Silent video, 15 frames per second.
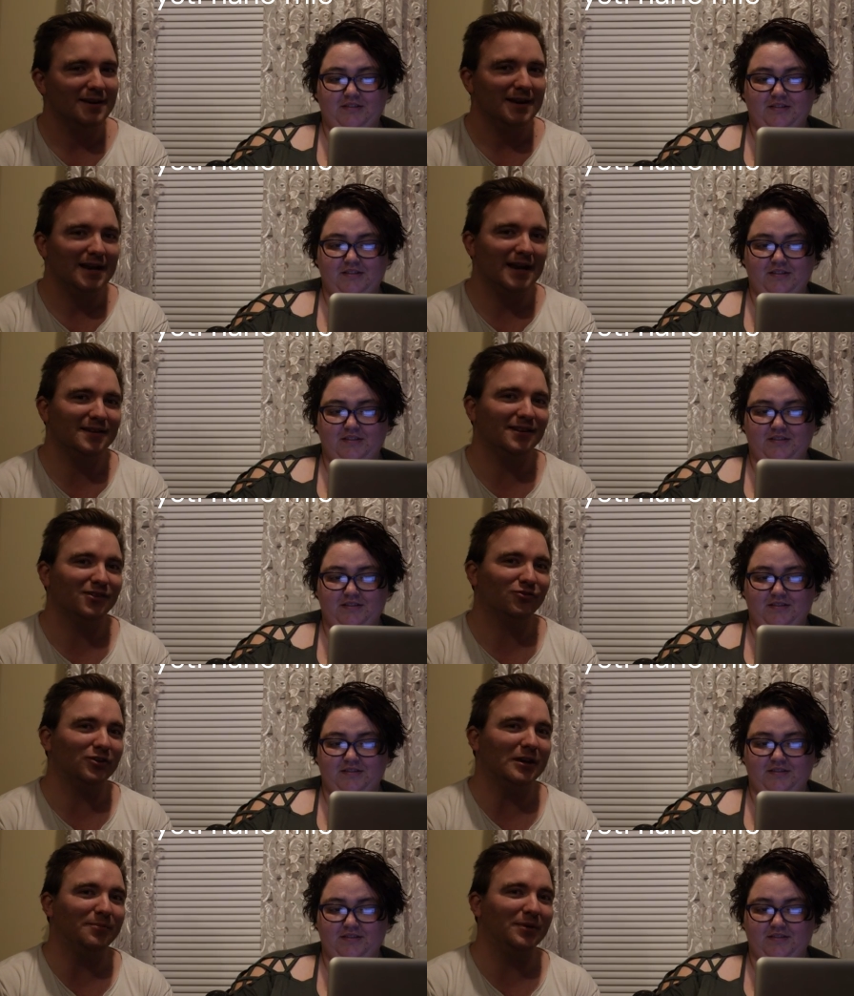Speaker 1: And Disc
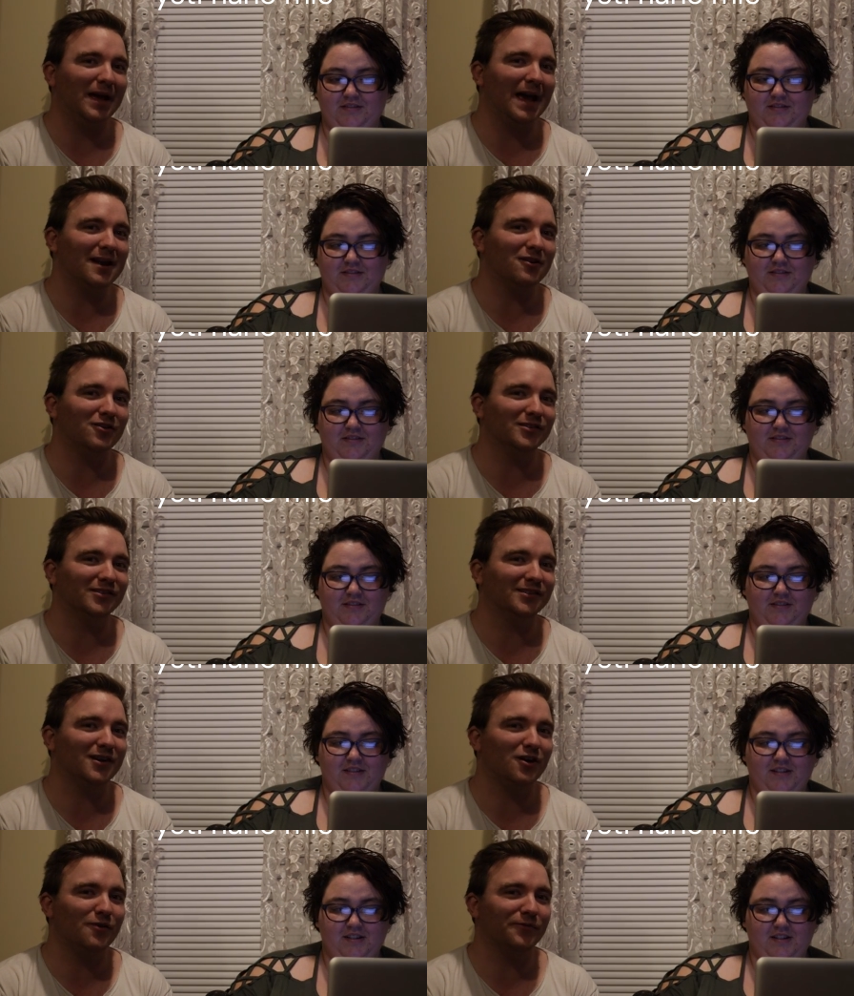Replay had it on
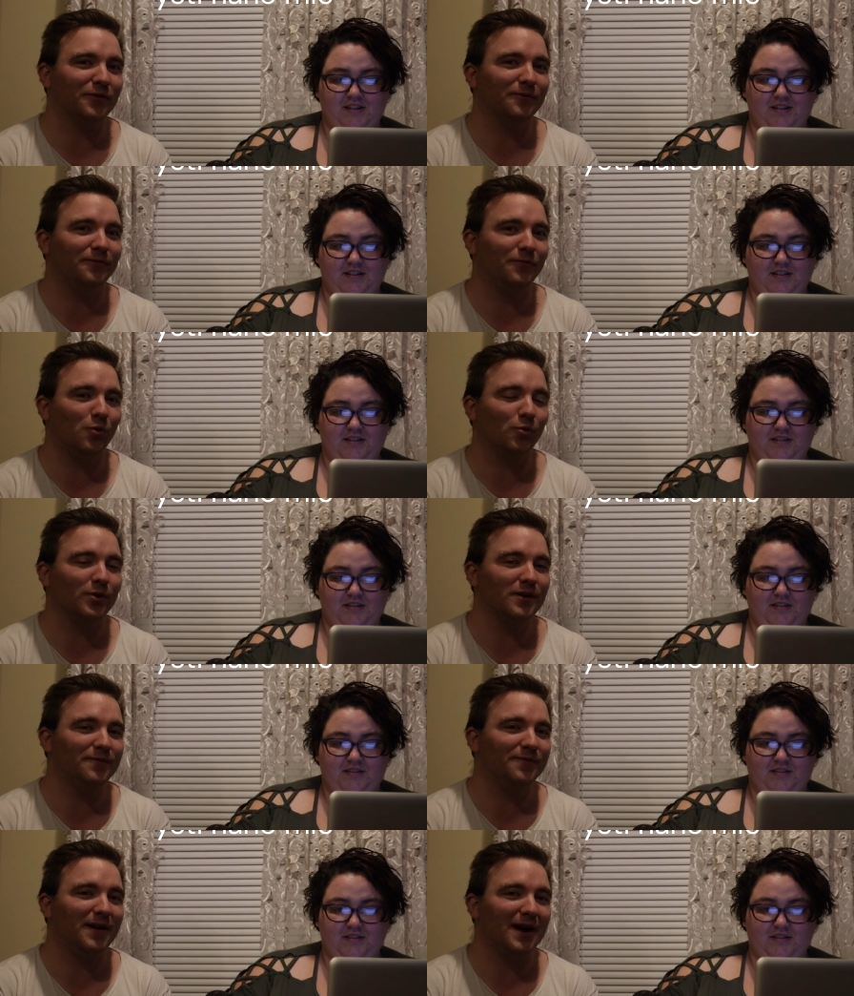sale for
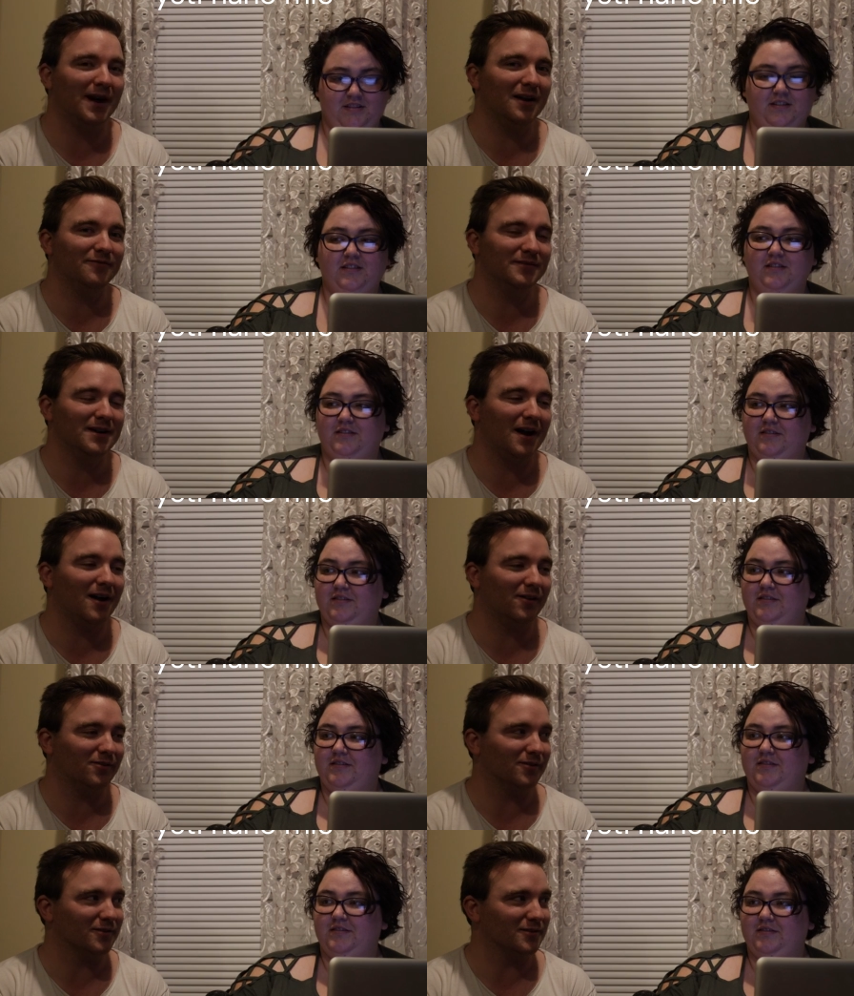
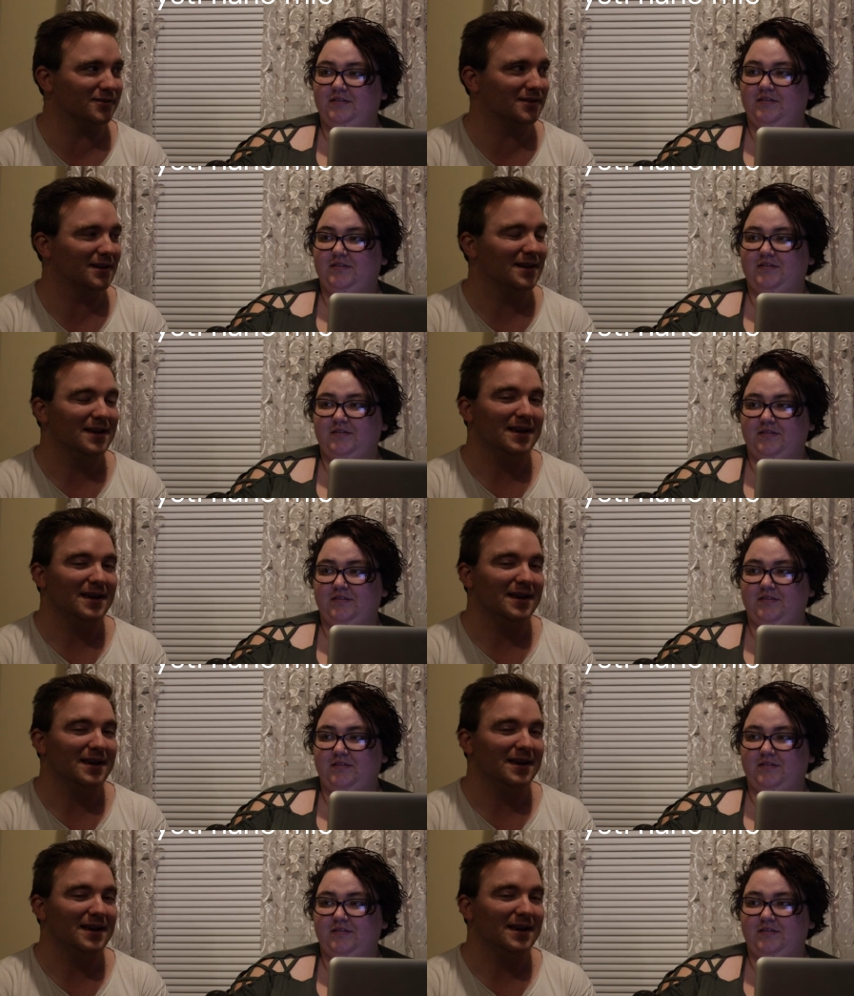$45.